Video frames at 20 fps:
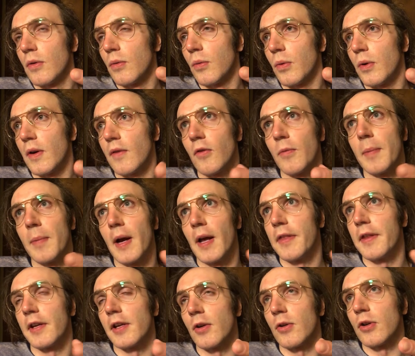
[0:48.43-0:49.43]
whatever bad
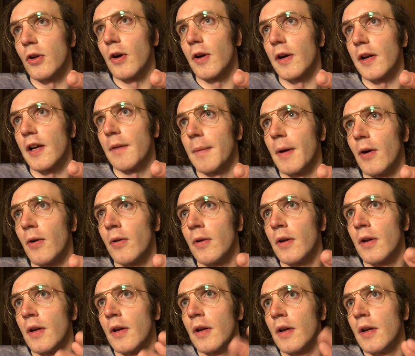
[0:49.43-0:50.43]
thing you're talking about.
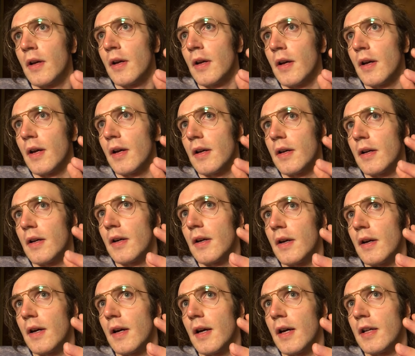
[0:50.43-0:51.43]

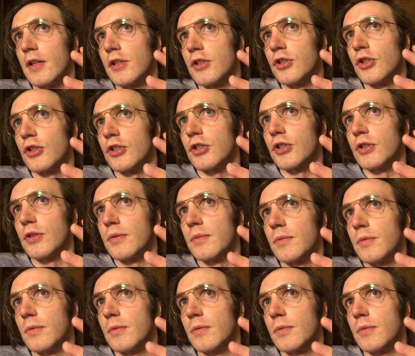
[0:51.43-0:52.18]
It's just